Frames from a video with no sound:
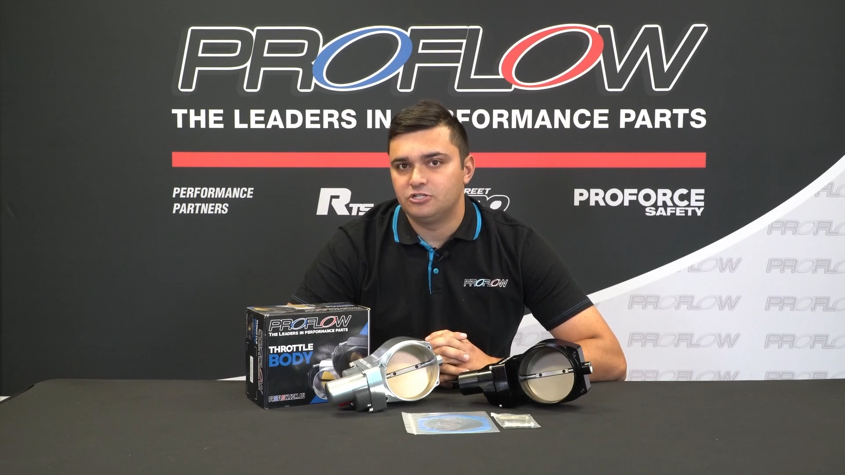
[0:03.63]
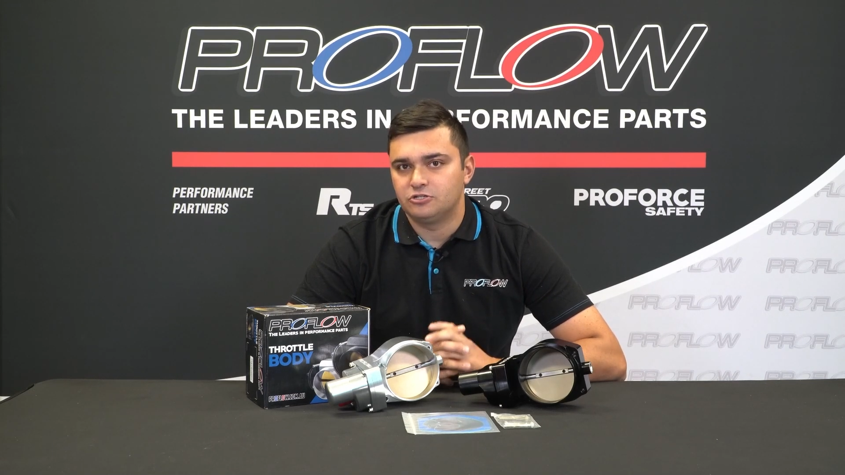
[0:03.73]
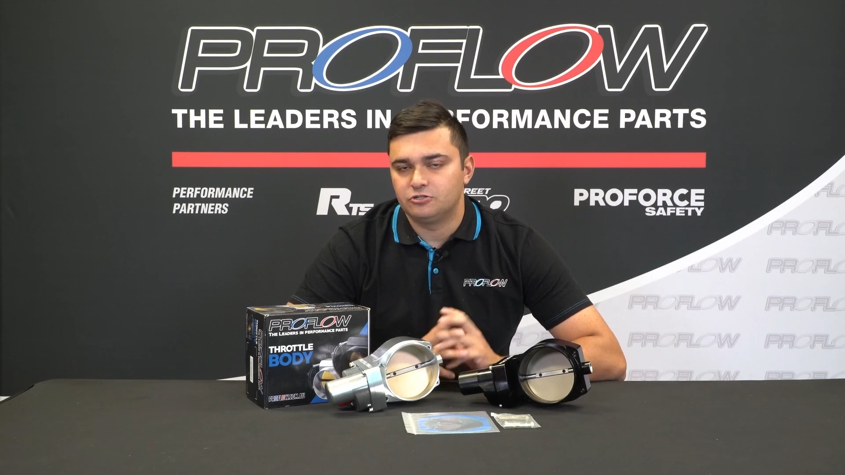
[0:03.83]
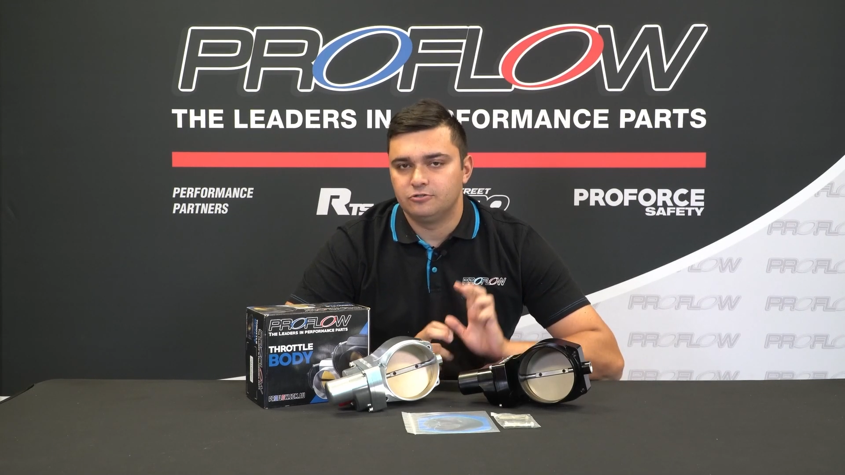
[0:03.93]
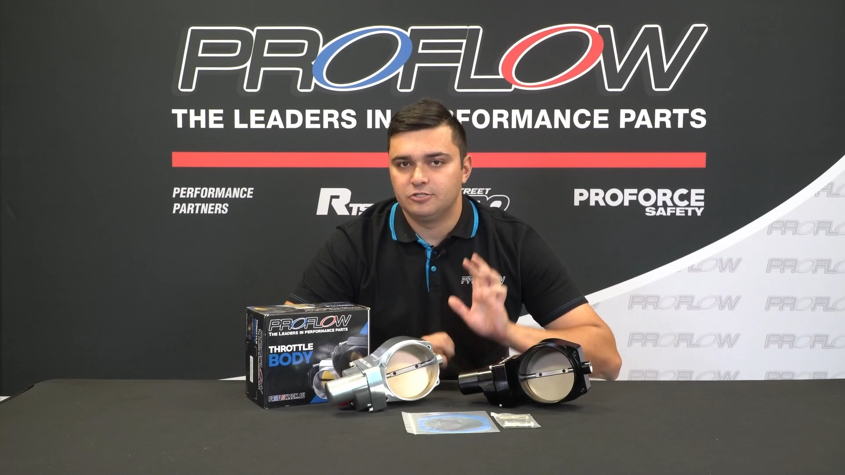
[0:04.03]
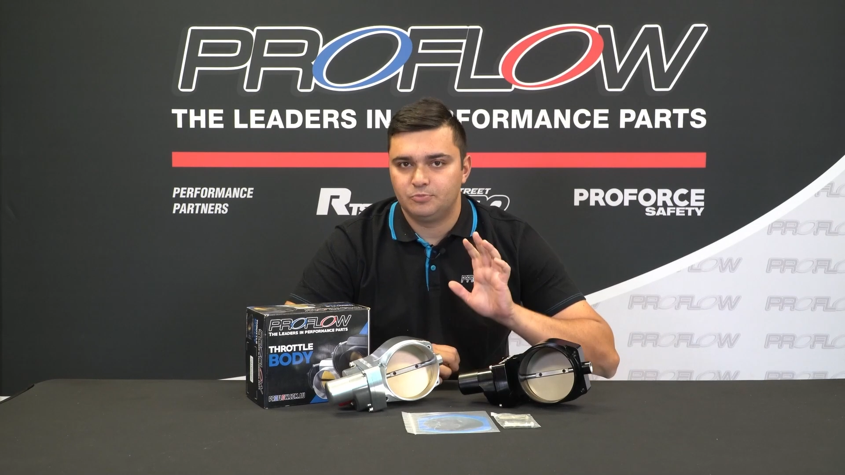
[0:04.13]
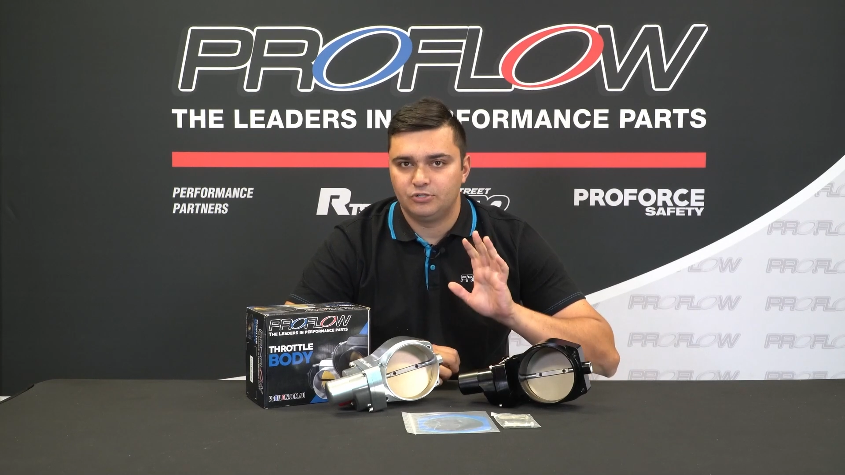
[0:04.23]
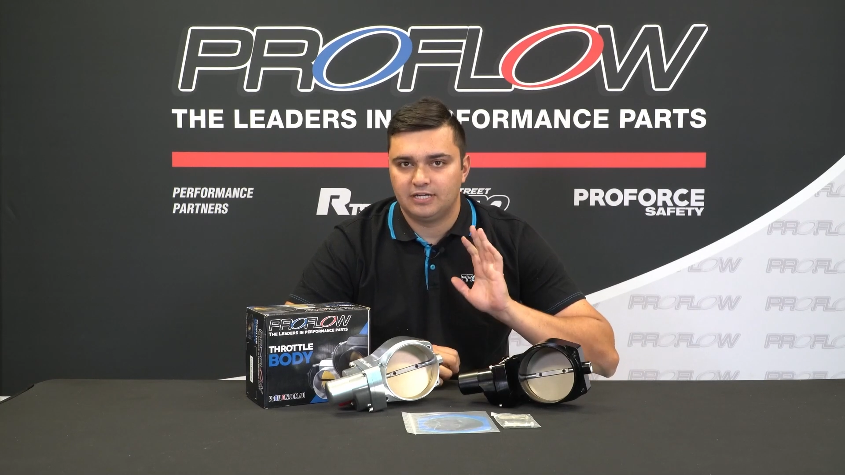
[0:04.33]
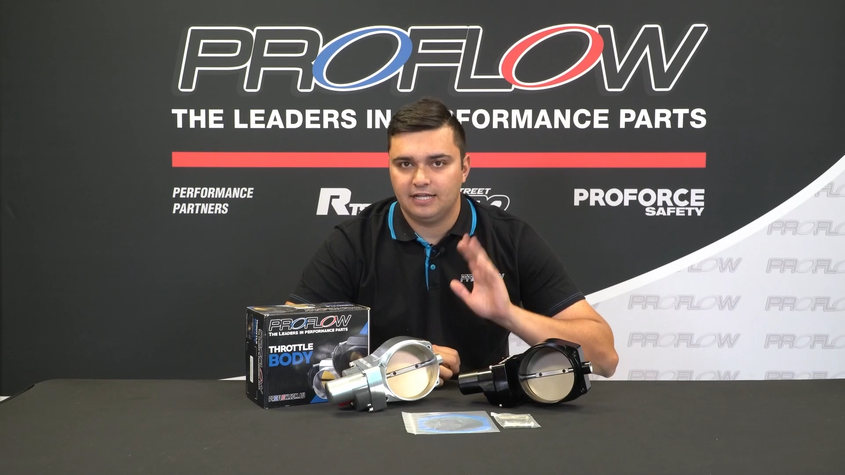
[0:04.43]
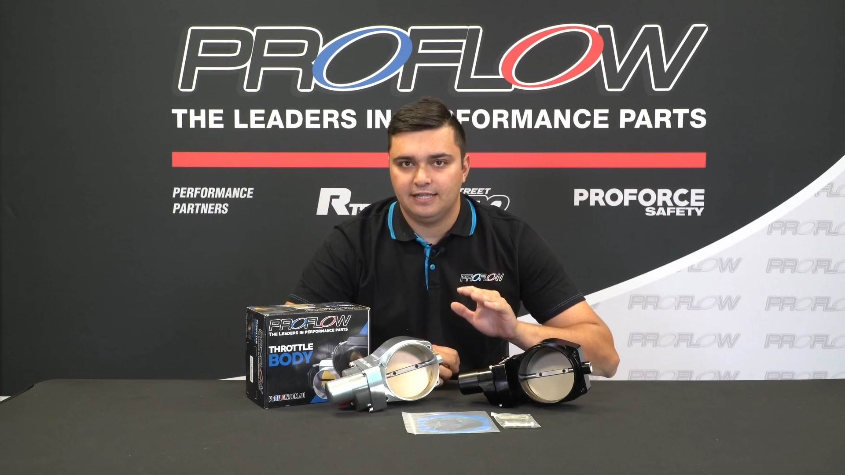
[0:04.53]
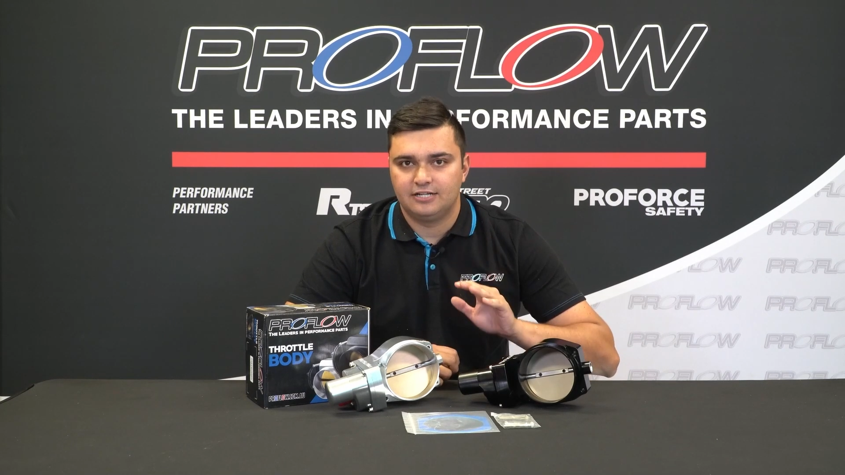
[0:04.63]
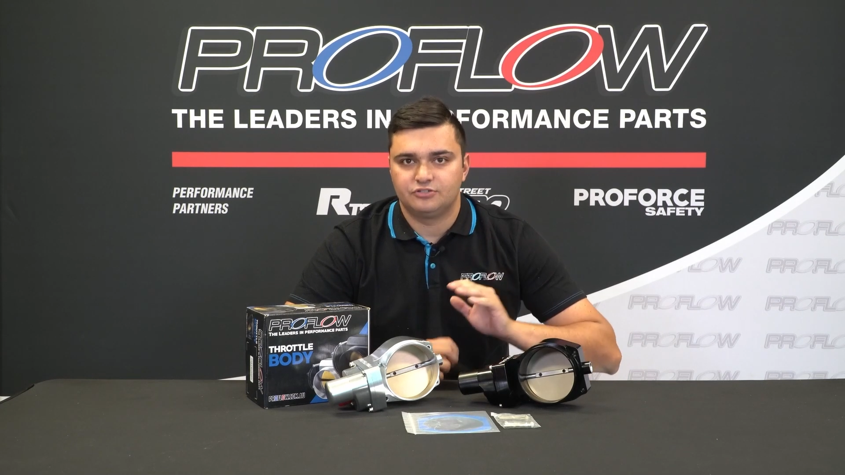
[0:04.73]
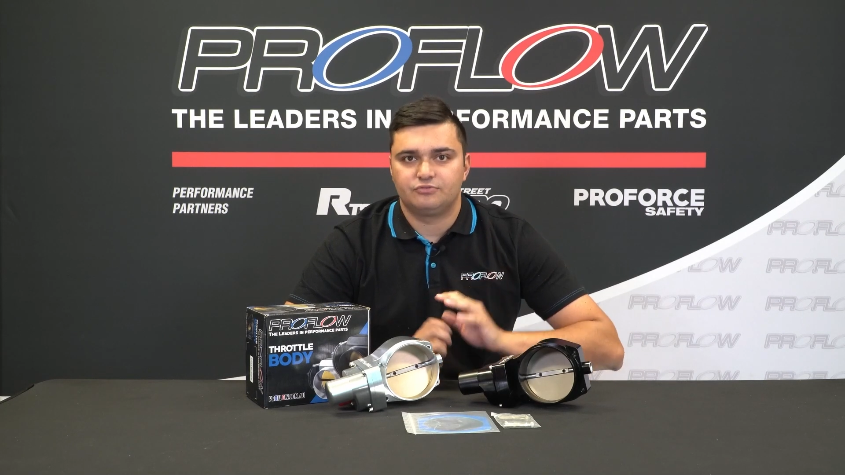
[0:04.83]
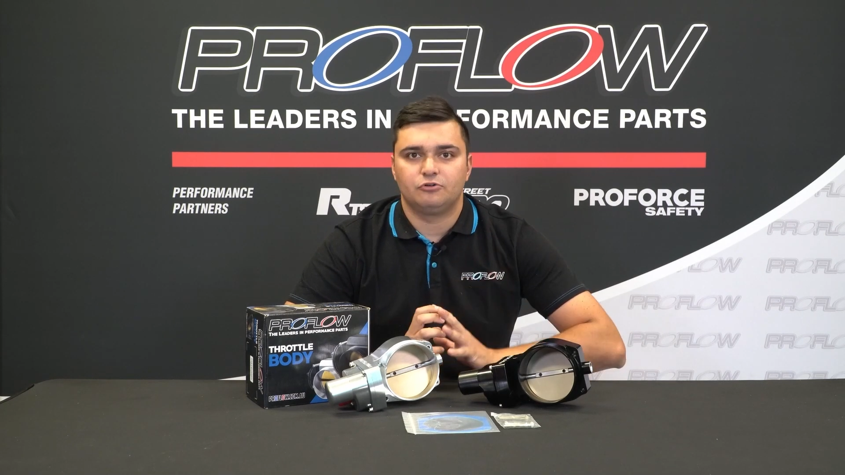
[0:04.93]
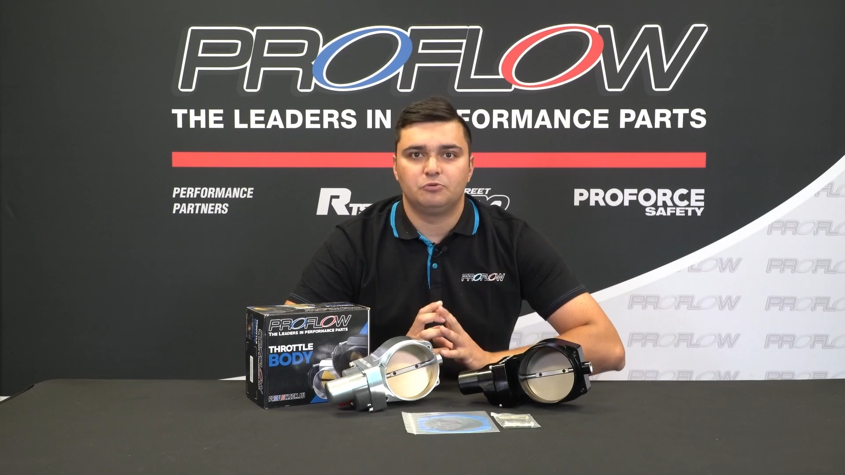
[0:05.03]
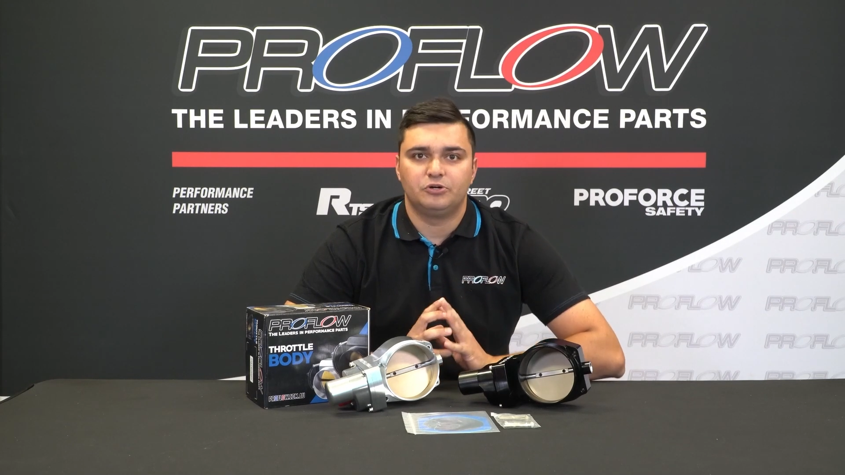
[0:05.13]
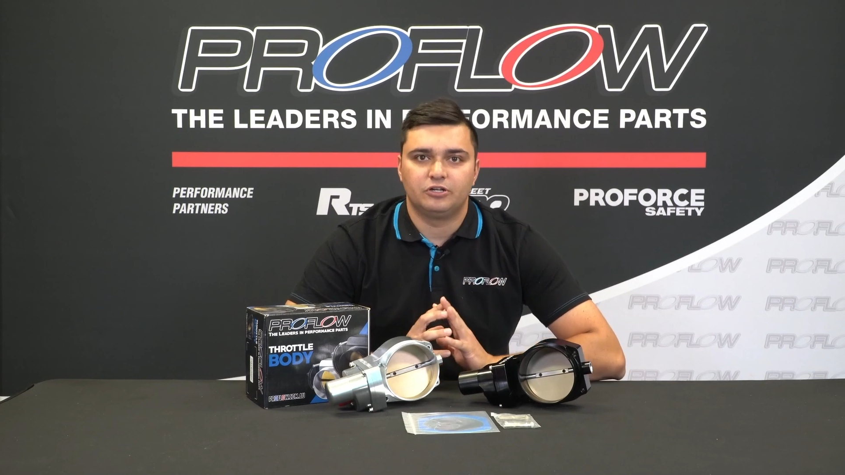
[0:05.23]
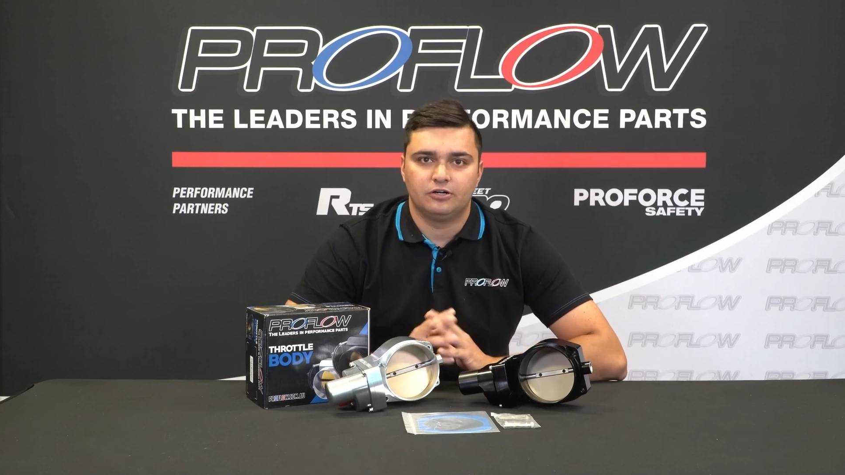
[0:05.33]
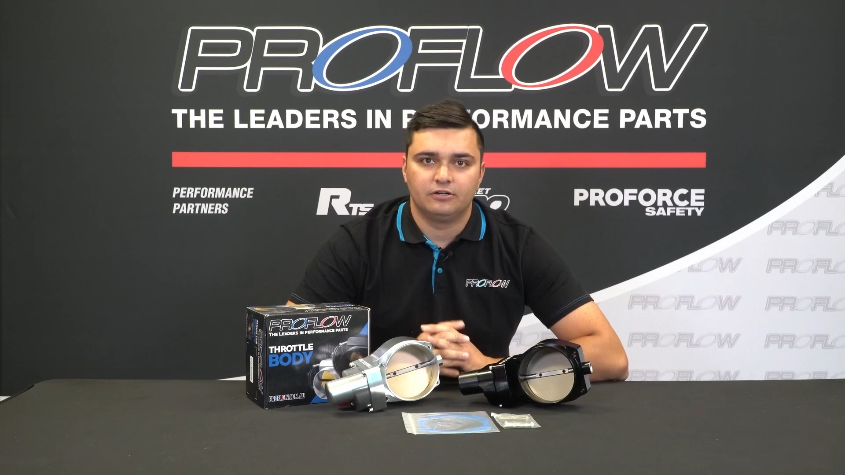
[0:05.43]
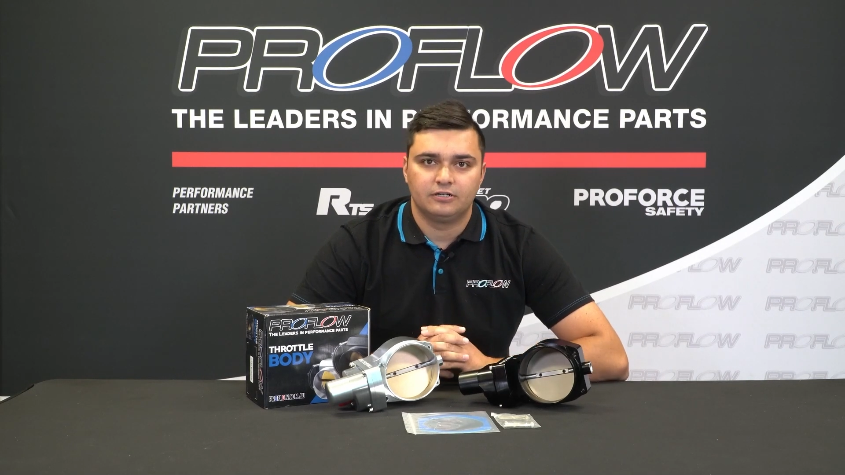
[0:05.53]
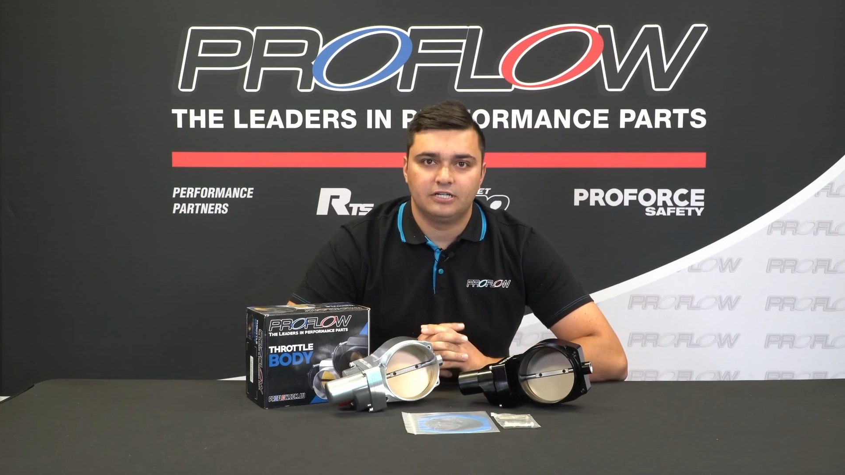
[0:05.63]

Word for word: can do is putting a larger throttle body on.